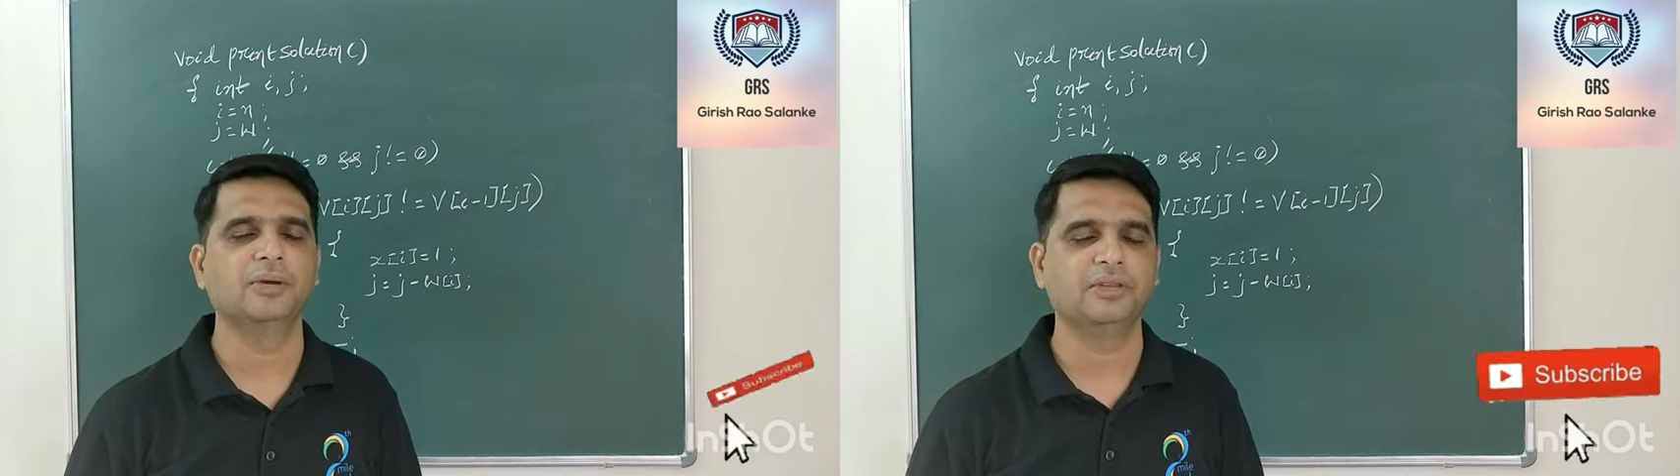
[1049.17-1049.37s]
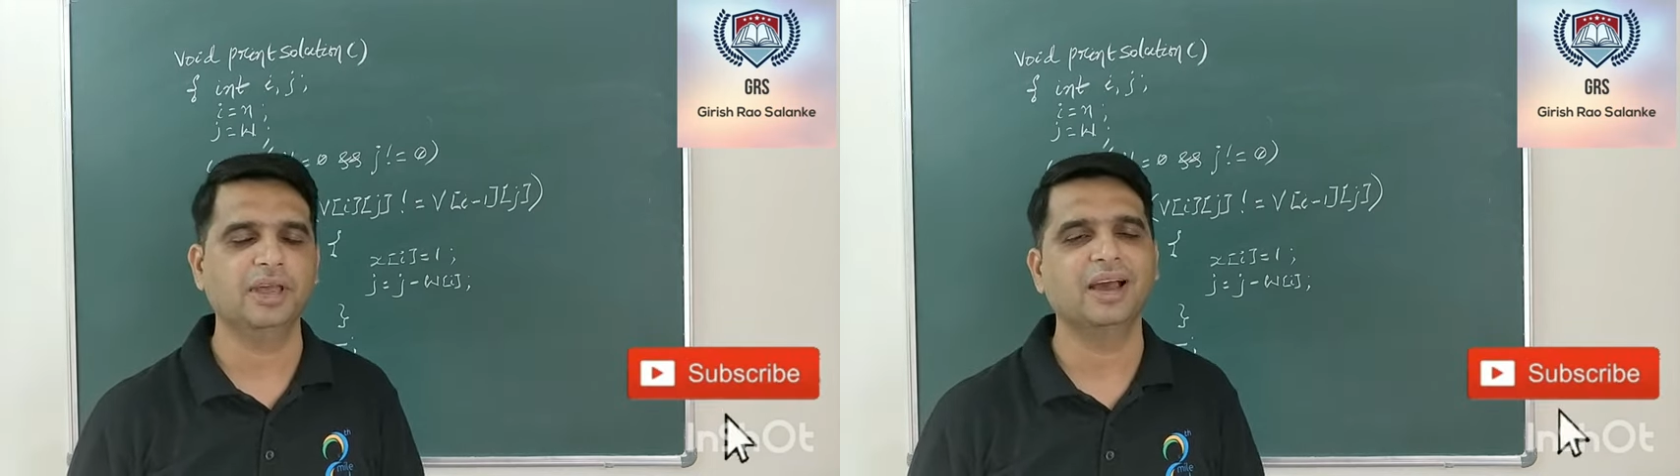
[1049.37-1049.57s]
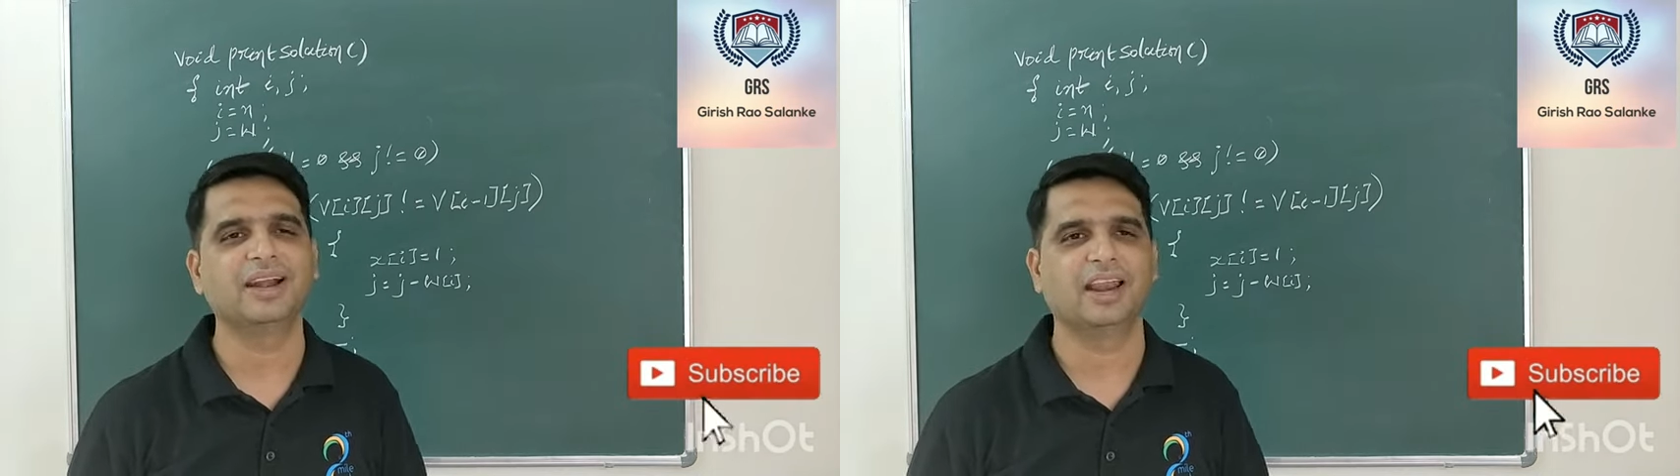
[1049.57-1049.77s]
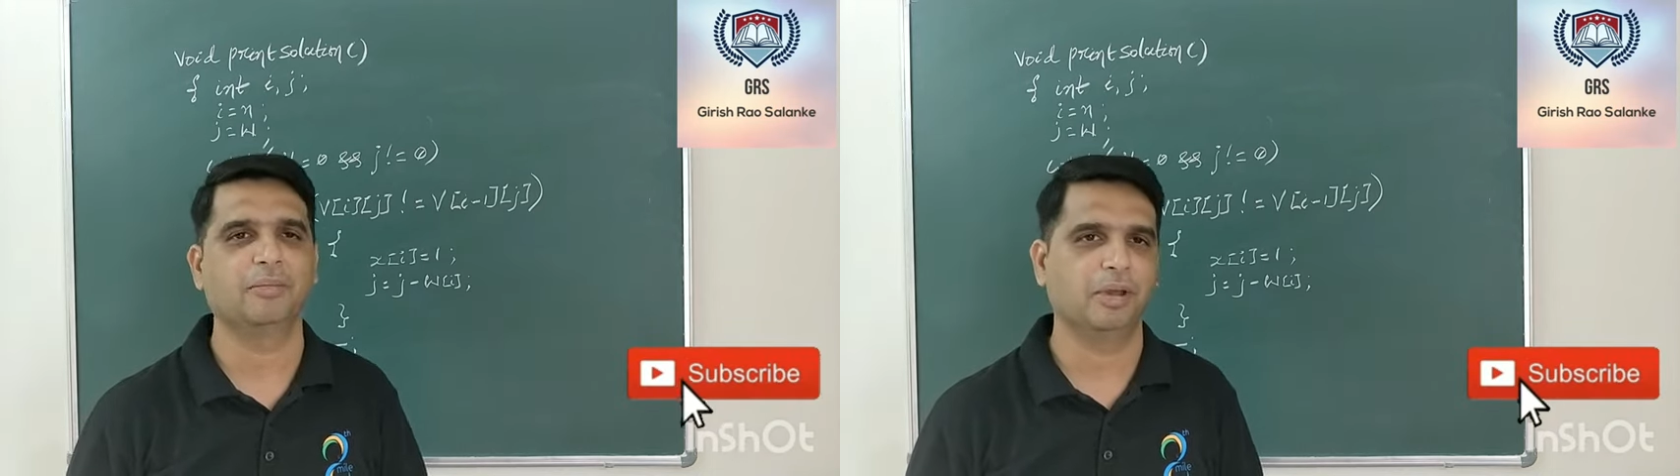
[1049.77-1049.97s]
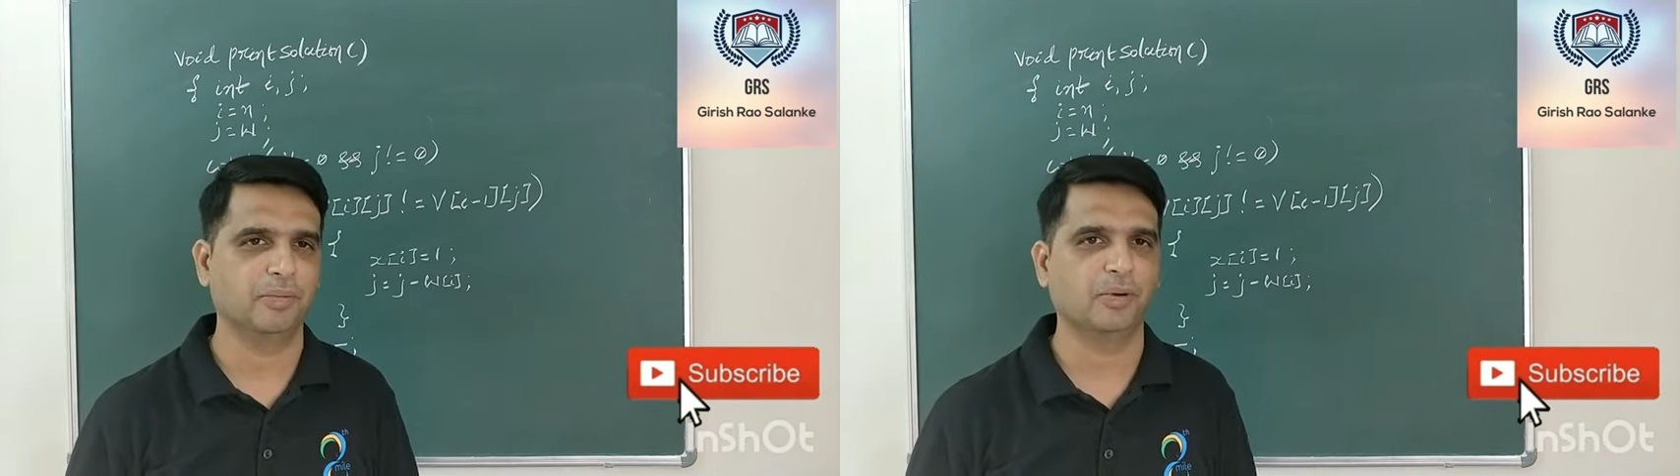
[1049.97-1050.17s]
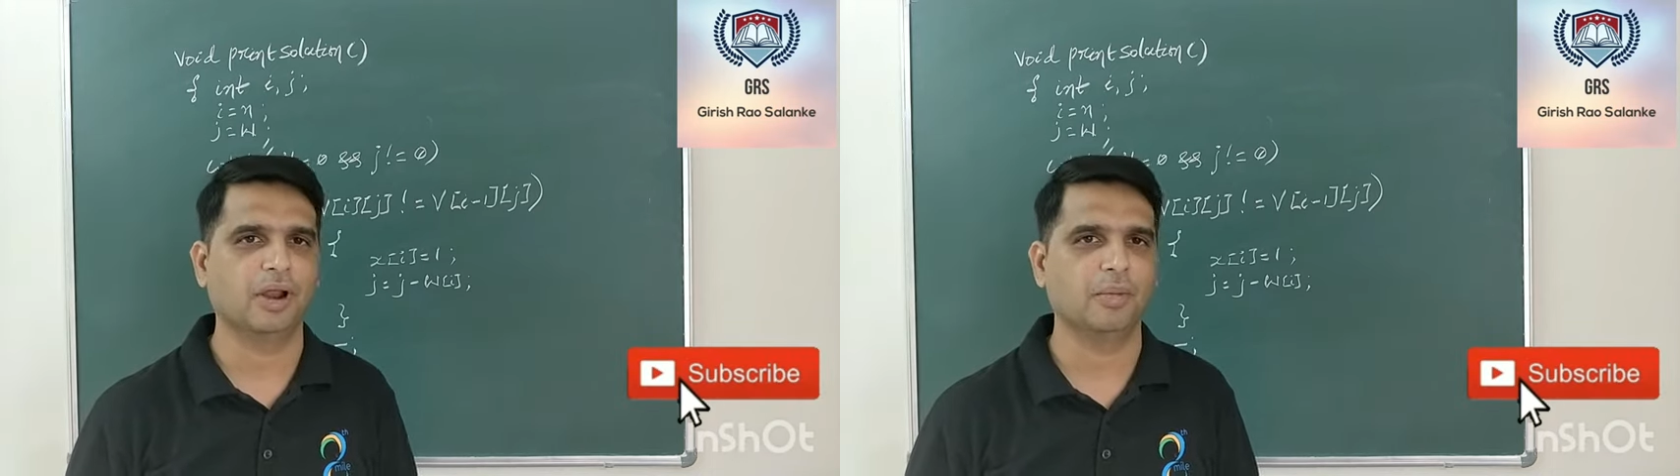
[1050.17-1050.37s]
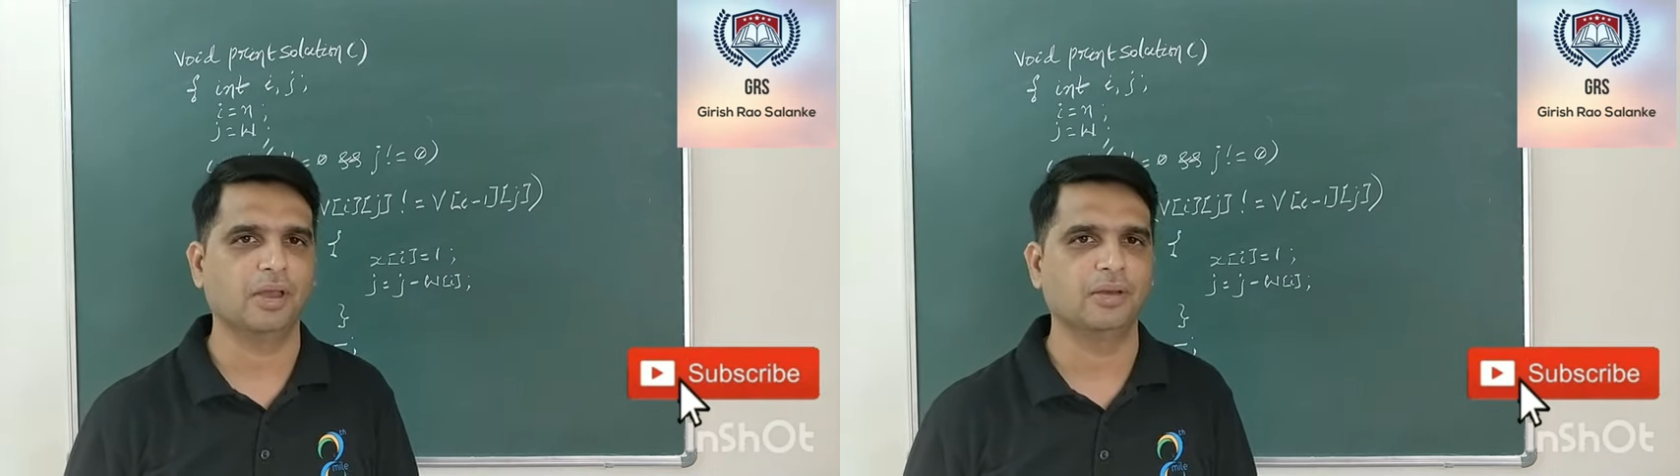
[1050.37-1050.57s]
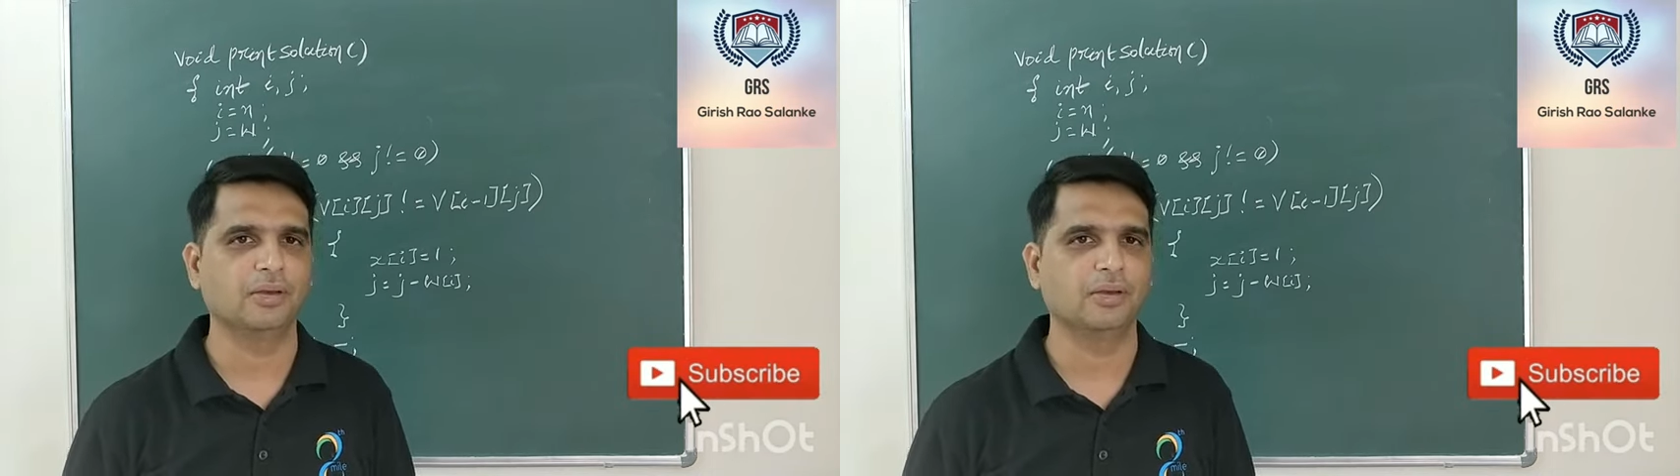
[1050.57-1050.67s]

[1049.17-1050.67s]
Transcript: using the dynamic programming.